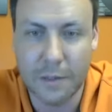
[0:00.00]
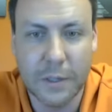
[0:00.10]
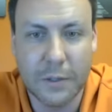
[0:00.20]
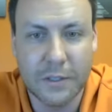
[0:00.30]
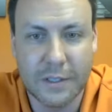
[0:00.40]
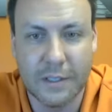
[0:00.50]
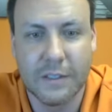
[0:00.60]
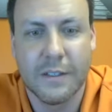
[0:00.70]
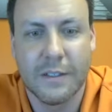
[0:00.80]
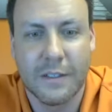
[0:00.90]
post,
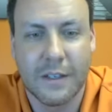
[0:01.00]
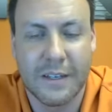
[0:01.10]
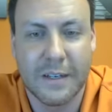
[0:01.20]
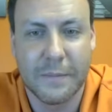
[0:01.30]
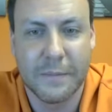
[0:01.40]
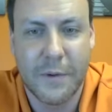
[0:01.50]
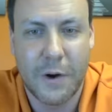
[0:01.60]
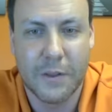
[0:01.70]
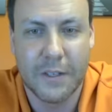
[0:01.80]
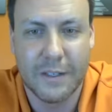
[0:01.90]
and
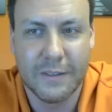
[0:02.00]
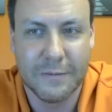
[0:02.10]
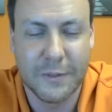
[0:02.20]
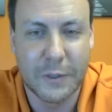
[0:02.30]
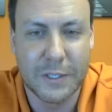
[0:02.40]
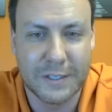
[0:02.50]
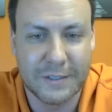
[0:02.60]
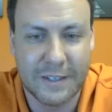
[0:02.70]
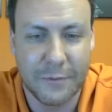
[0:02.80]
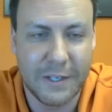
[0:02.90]
all the viewers
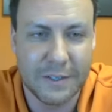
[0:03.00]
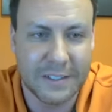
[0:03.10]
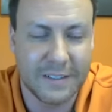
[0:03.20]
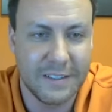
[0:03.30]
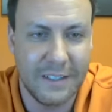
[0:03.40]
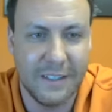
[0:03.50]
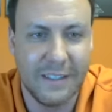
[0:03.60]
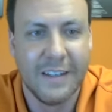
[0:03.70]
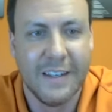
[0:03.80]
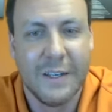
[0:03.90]
and readers can see
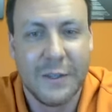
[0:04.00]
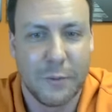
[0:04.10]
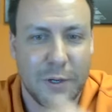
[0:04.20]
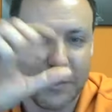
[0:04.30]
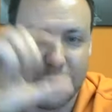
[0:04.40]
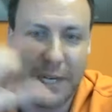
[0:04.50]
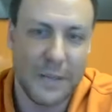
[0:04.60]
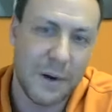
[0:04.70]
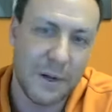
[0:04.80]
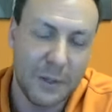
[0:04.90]
the original Mighty
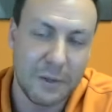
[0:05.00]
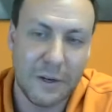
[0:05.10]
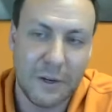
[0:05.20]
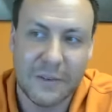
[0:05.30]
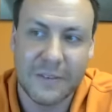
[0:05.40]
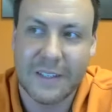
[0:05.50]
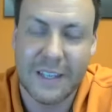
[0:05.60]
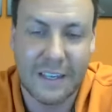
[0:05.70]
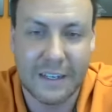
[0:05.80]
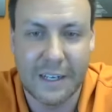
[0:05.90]
Paw logo
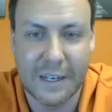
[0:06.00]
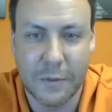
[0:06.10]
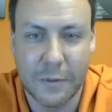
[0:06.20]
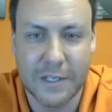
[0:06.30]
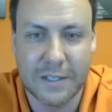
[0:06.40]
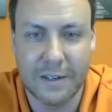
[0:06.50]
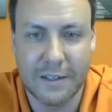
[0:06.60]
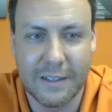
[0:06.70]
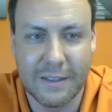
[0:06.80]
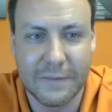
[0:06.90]
and where we started.
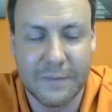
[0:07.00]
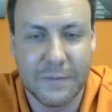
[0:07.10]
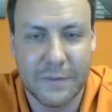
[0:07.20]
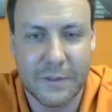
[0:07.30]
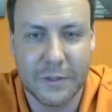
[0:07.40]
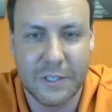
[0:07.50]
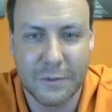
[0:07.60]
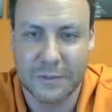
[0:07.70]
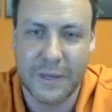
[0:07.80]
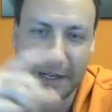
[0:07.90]
And you'll see
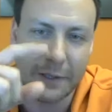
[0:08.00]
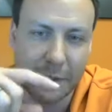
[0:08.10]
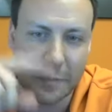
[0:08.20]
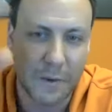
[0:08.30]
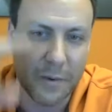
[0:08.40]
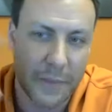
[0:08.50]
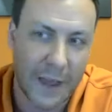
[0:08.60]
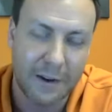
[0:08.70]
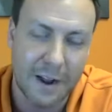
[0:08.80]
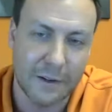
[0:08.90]
we had a little mountain
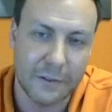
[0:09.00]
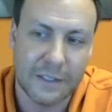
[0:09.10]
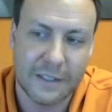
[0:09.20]
background